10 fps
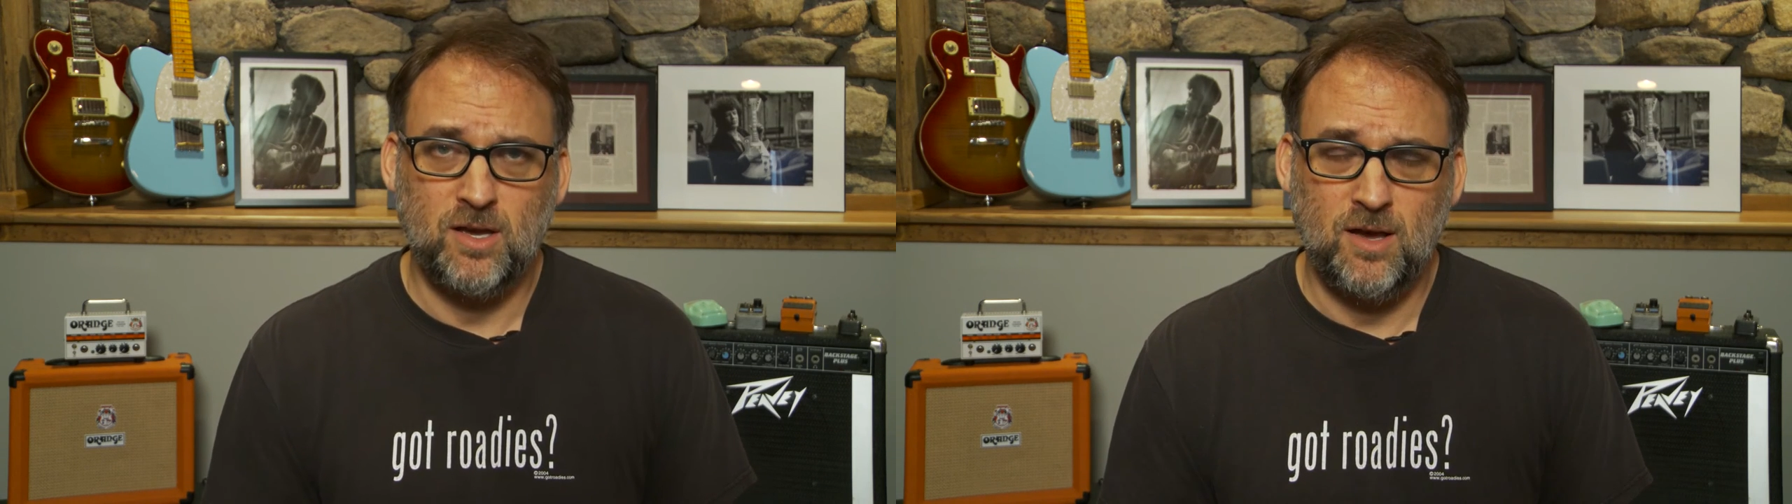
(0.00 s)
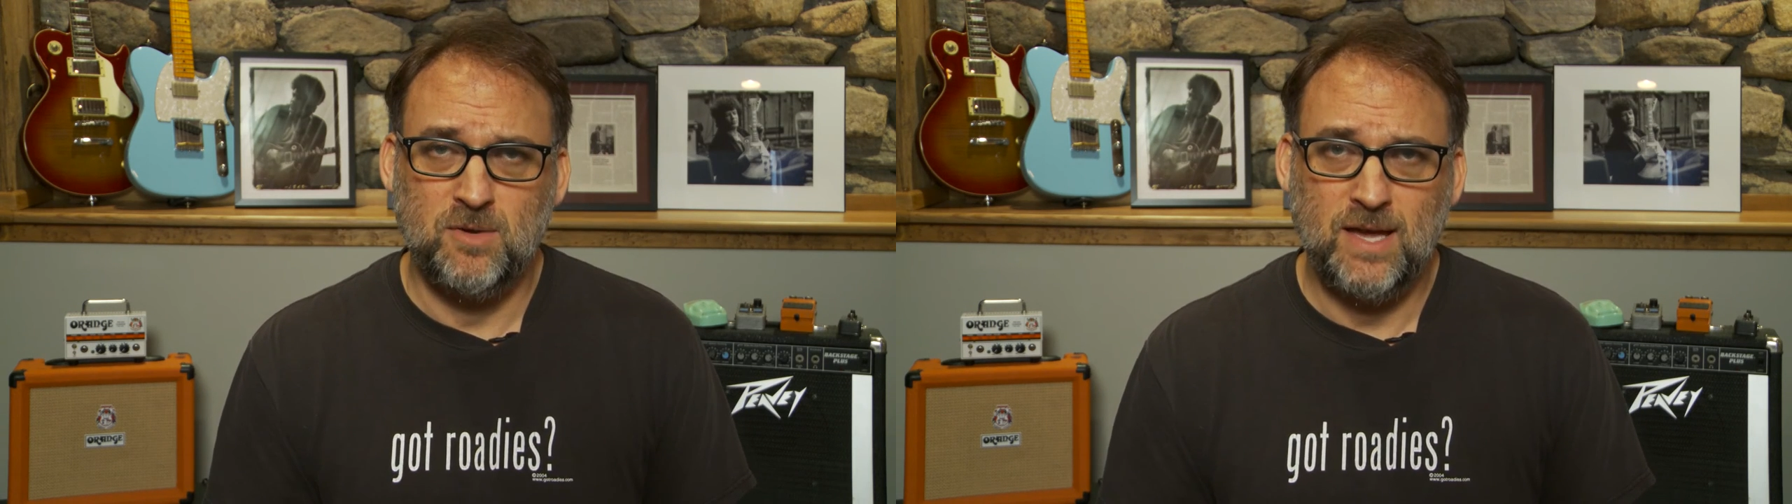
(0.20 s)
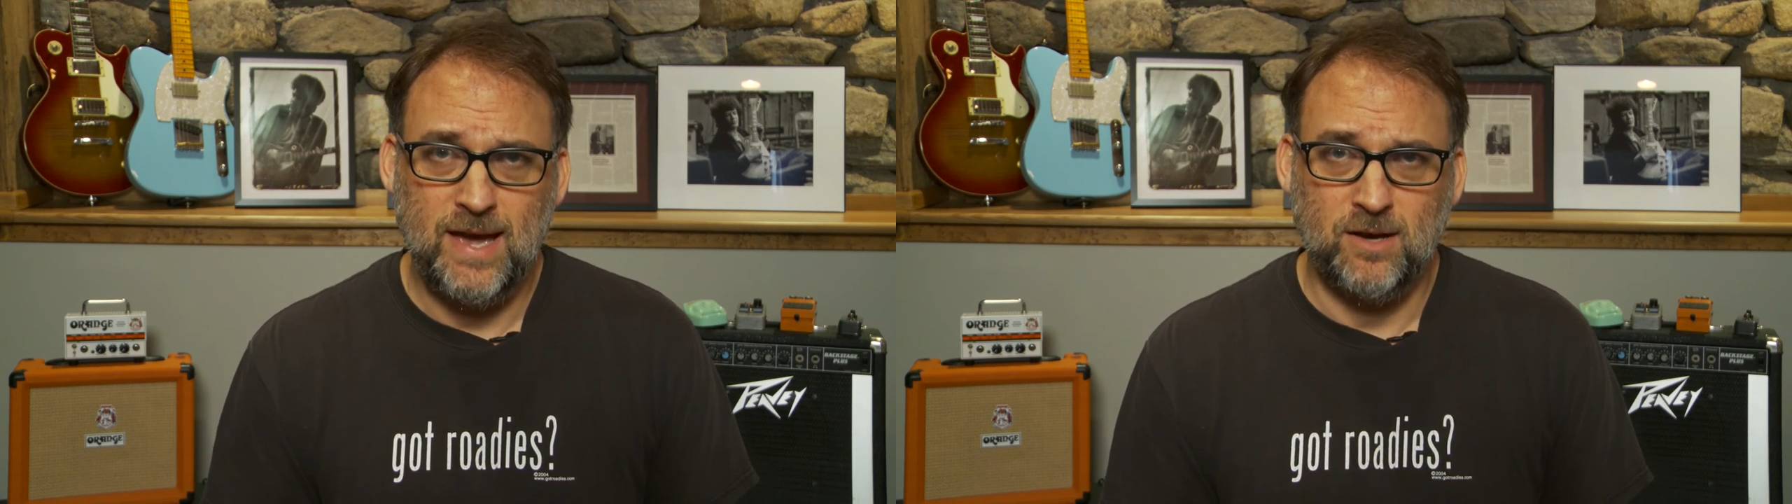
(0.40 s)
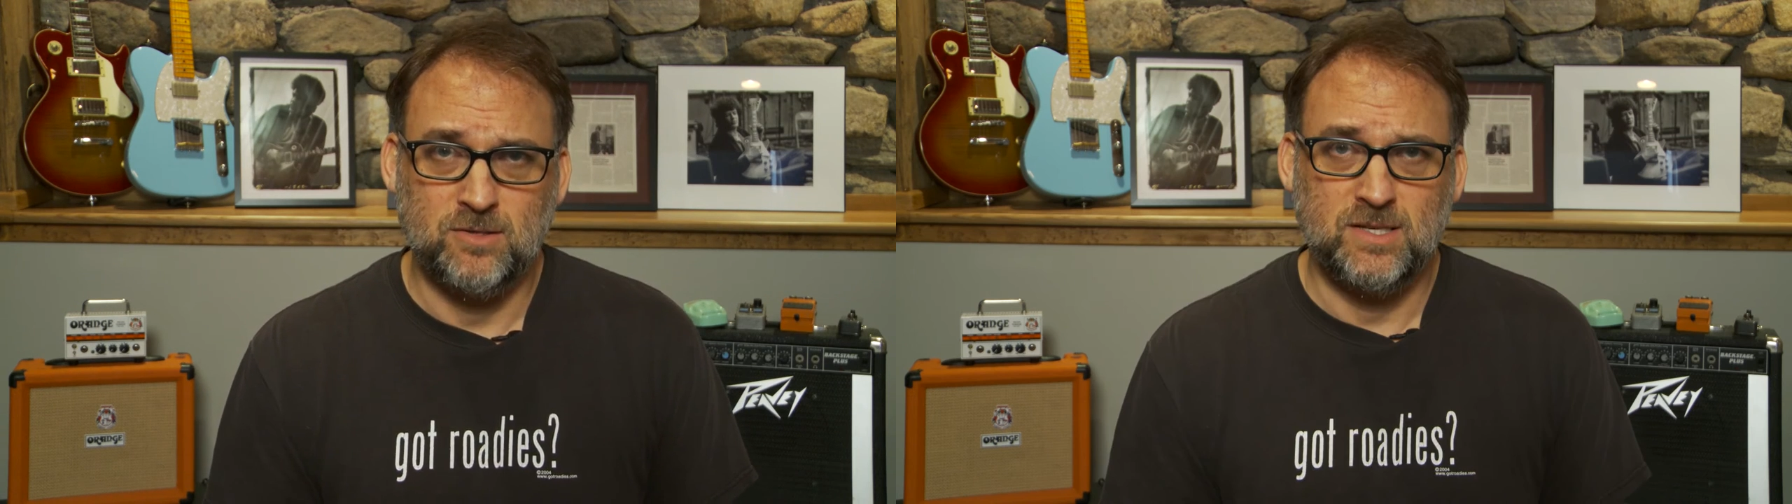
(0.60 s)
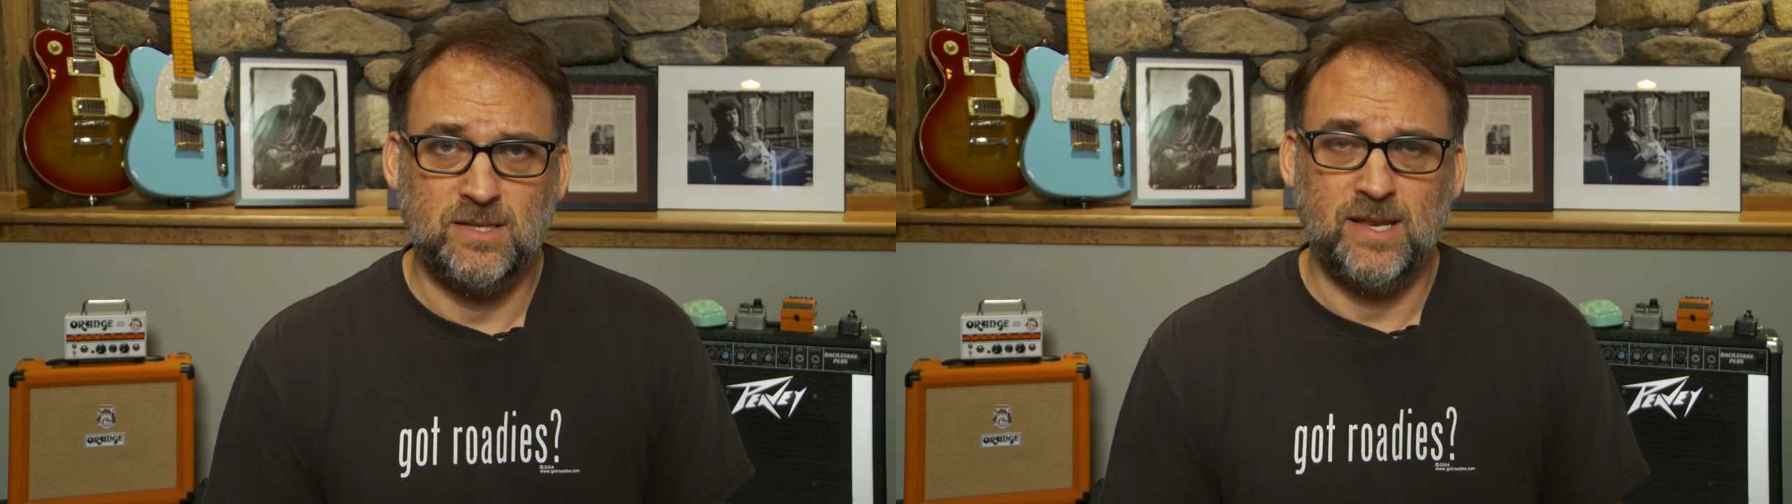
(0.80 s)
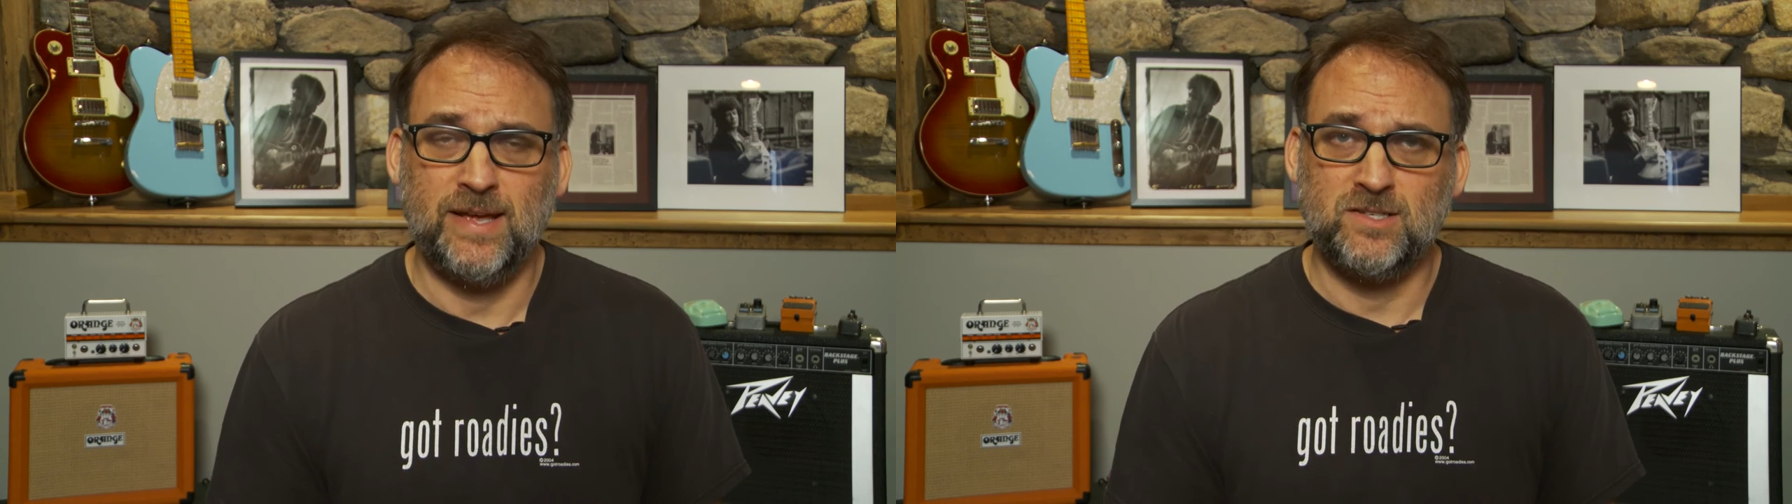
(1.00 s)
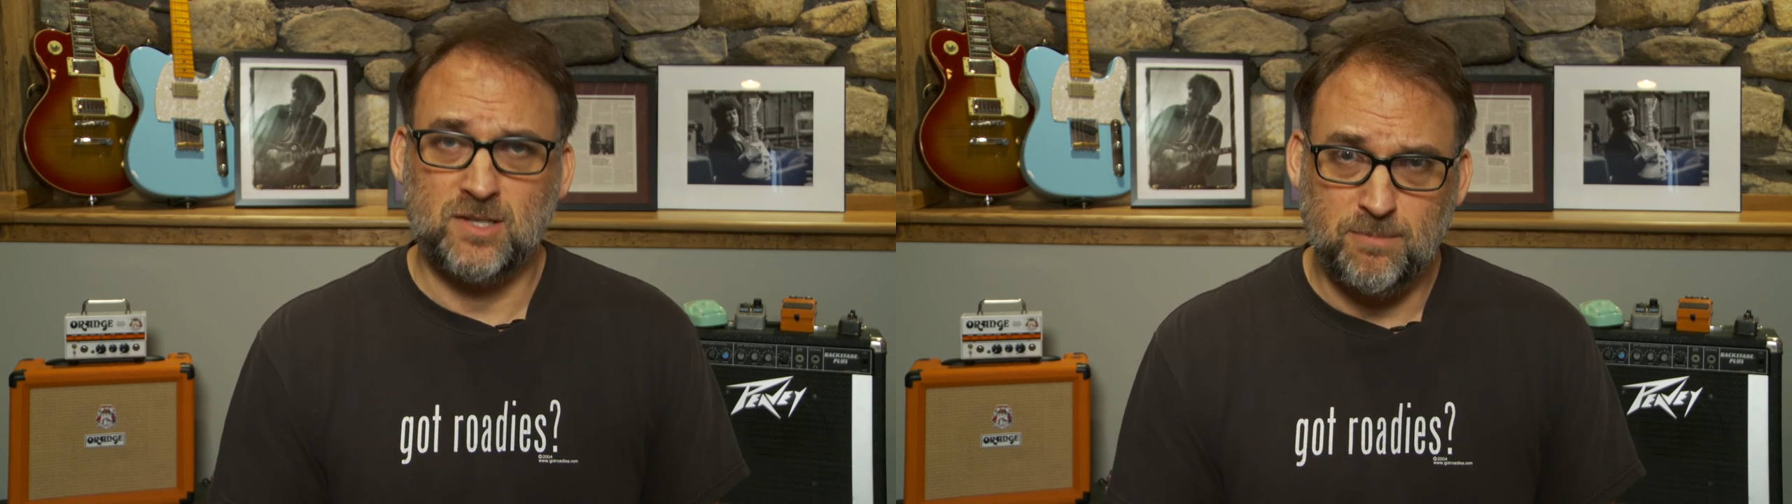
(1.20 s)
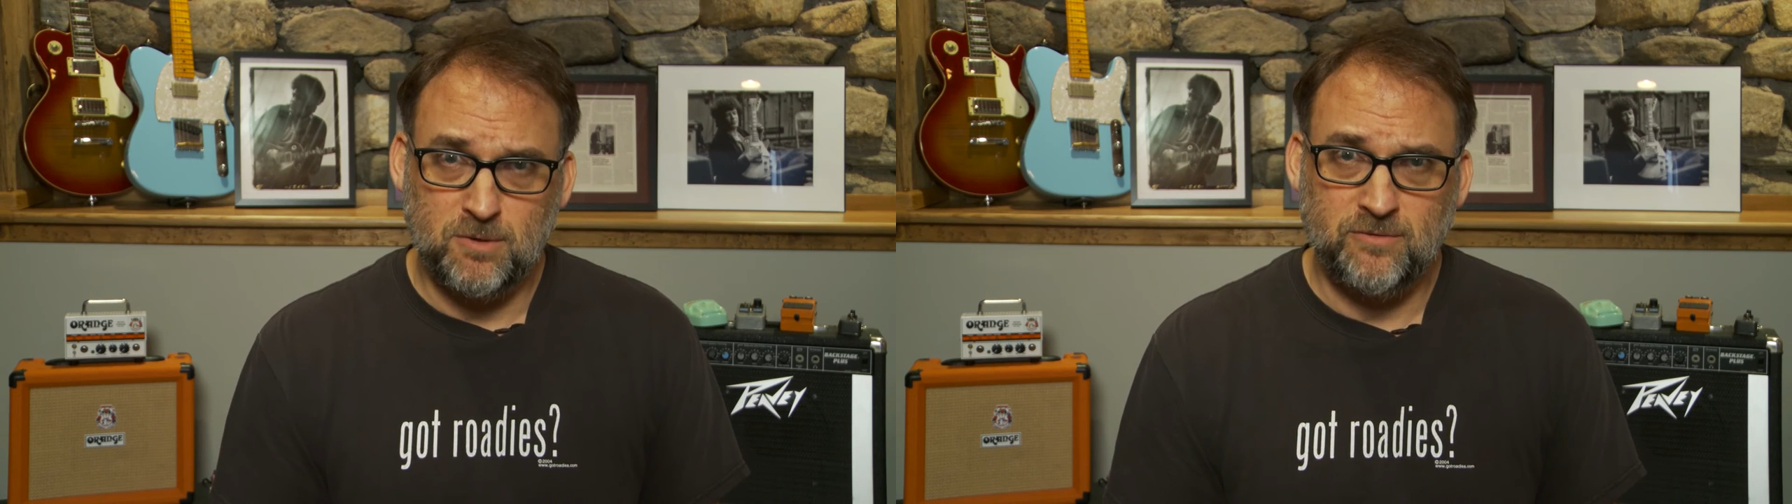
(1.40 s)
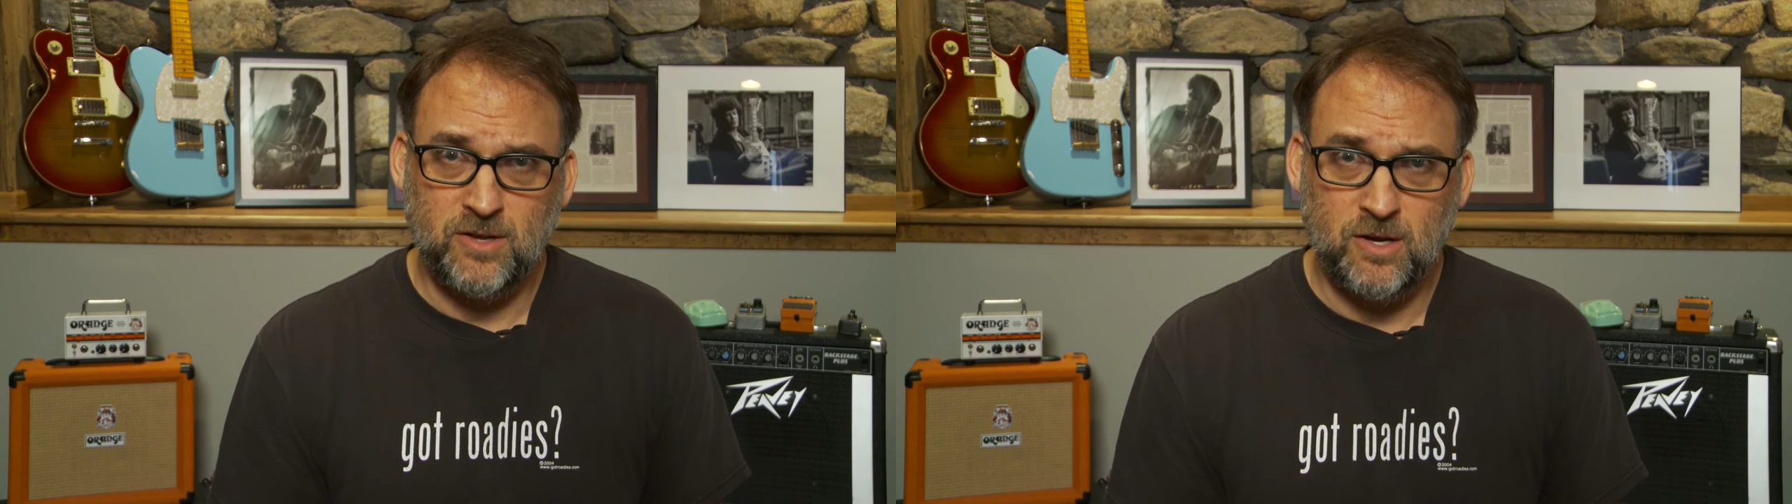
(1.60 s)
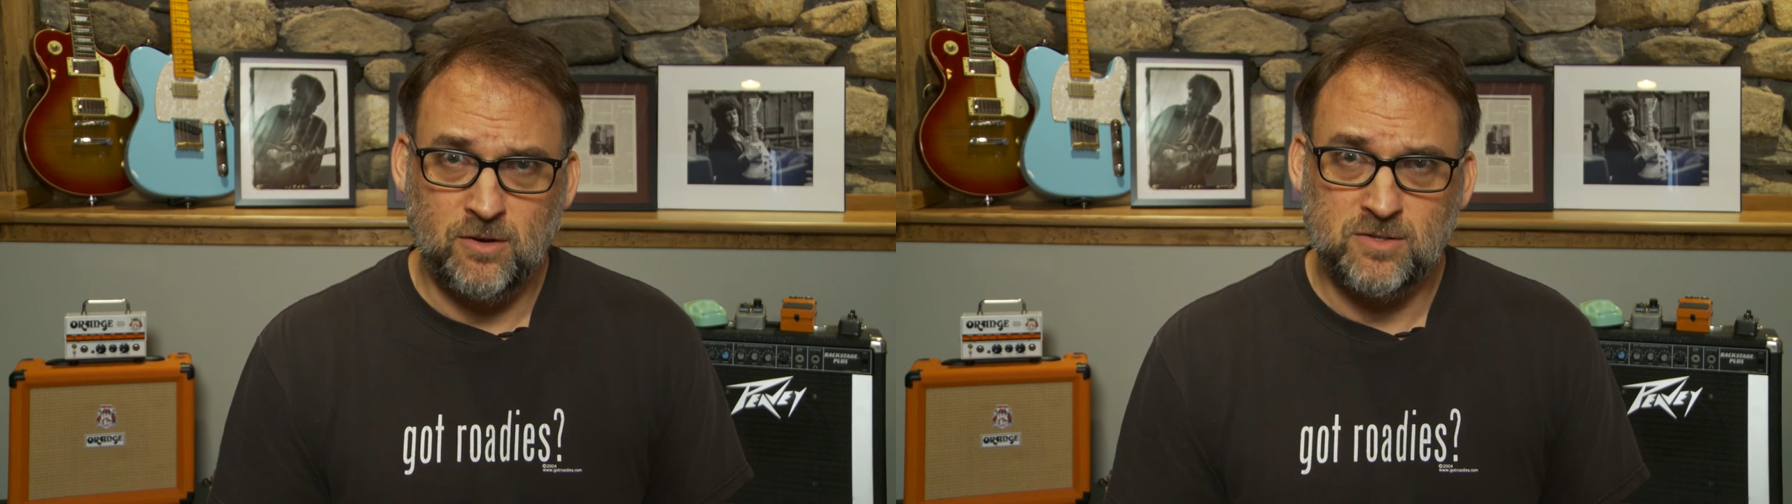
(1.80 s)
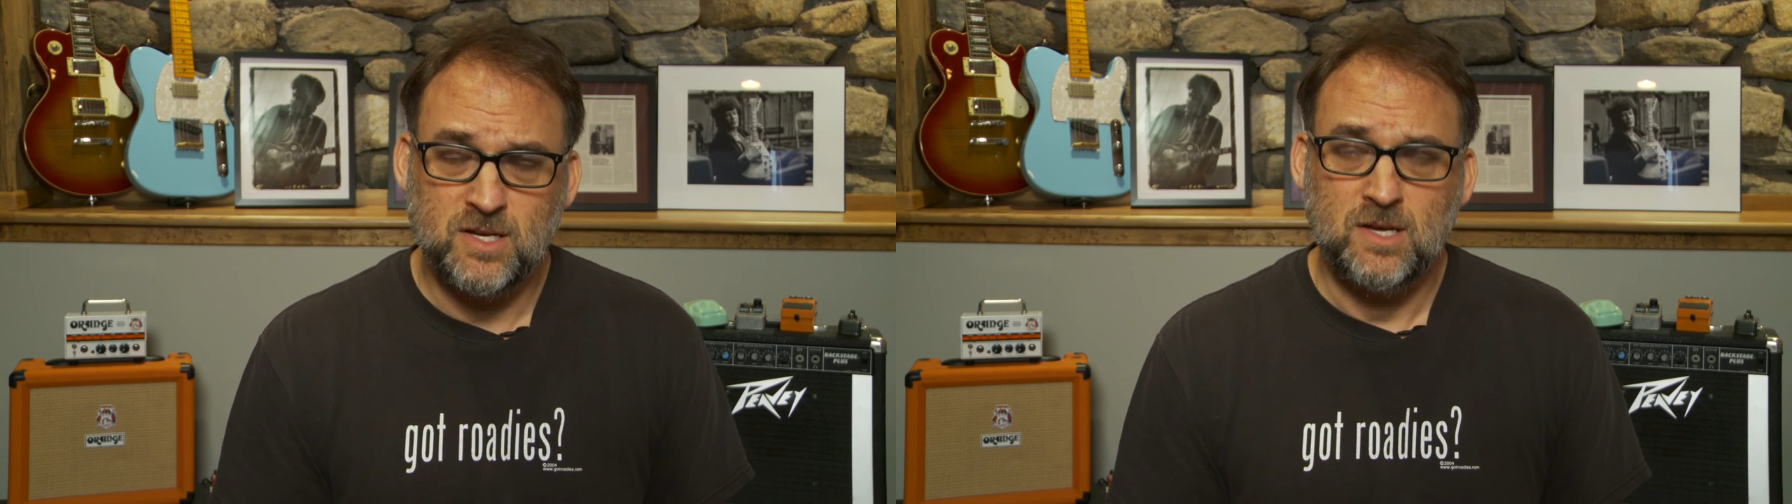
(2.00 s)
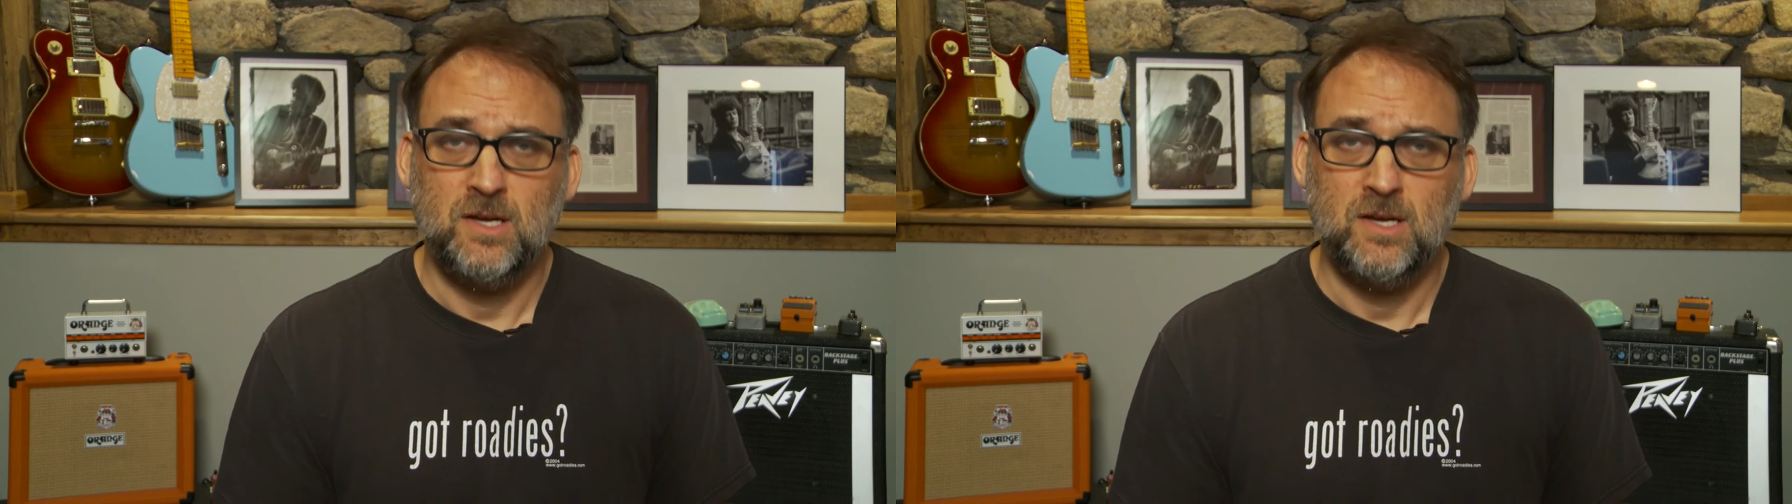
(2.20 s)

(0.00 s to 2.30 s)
coming out in the next couple of years